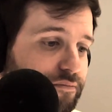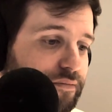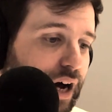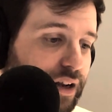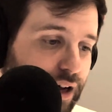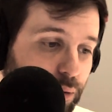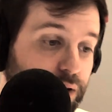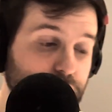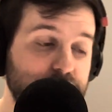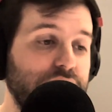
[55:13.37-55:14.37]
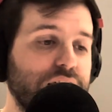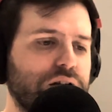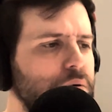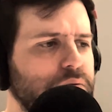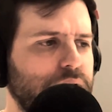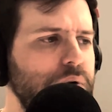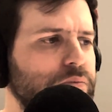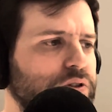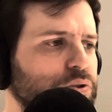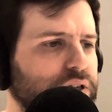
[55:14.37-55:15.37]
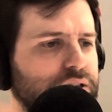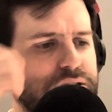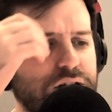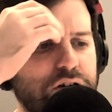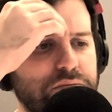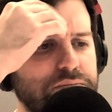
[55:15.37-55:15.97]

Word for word: I want to watch it again. I remember enjoying it at the time.